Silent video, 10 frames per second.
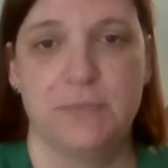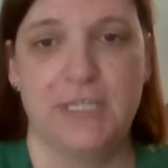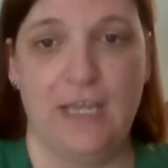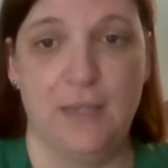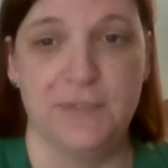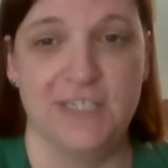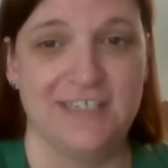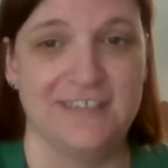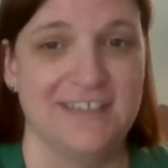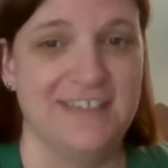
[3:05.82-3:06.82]
be
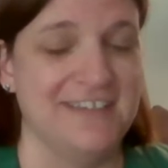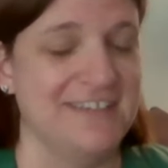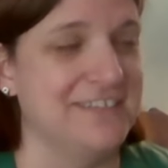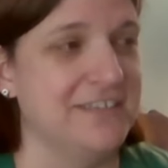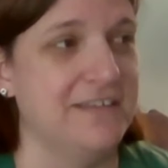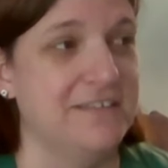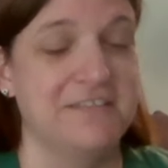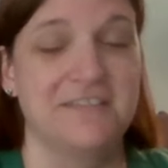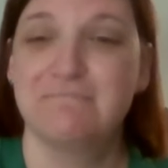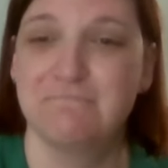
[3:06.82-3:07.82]
happening, and
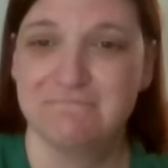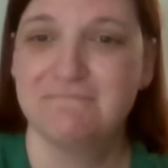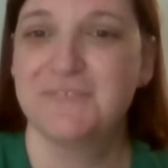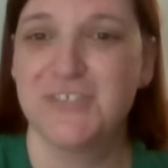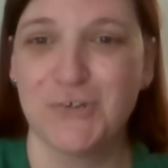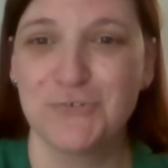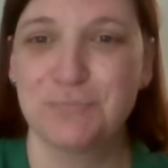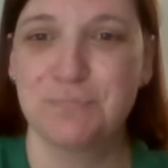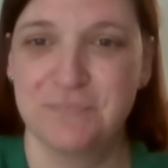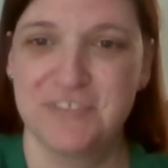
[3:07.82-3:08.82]

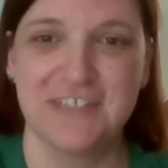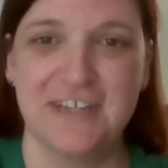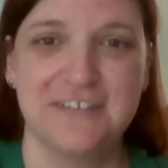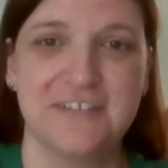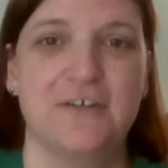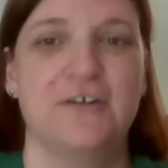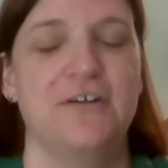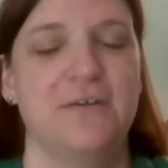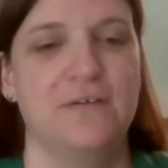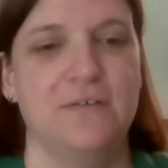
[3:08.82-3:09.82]
those states
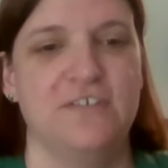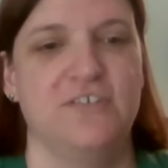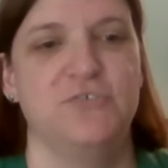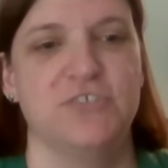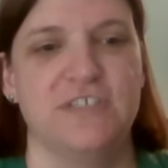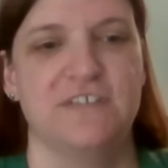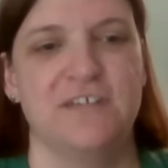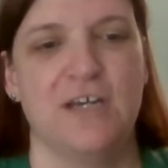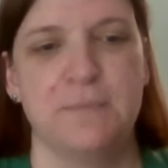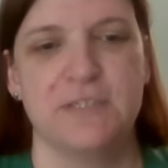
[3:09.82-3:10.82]
are usually the
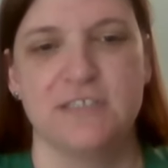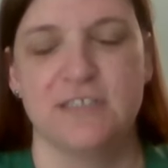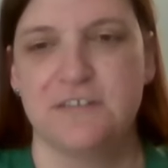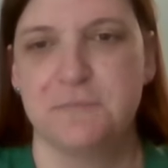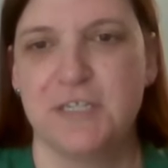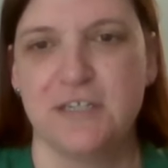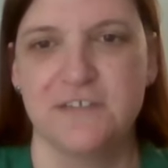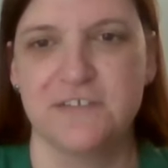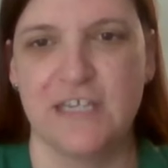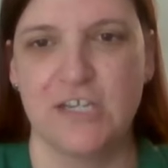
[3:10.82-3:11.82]
top of the list
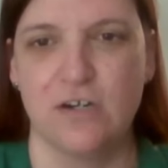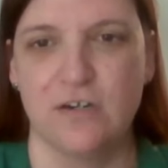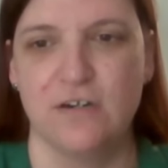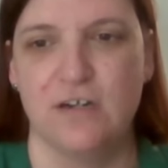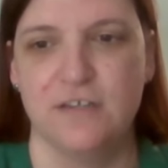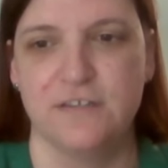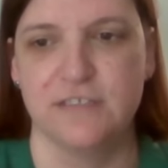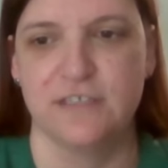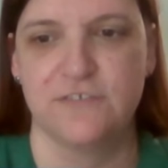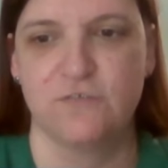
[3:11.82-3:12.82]
because they are on the
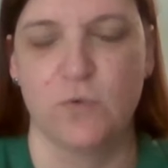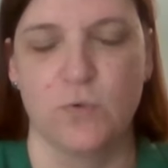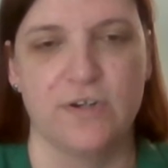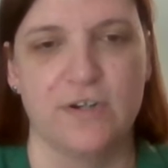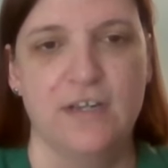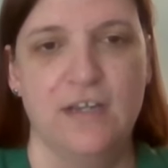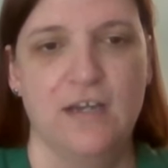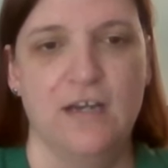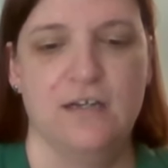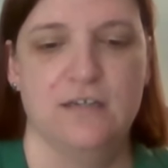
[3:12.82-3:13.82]
list for
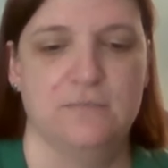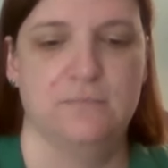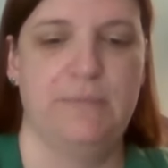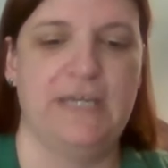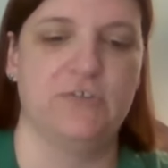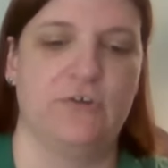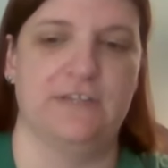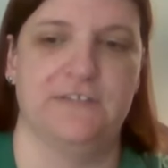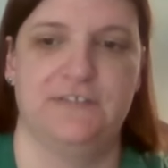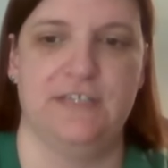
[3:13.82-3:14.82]

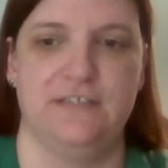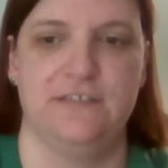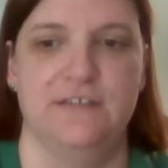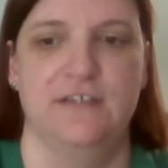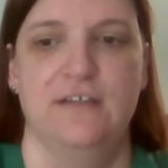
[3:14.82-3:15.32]
battleground states.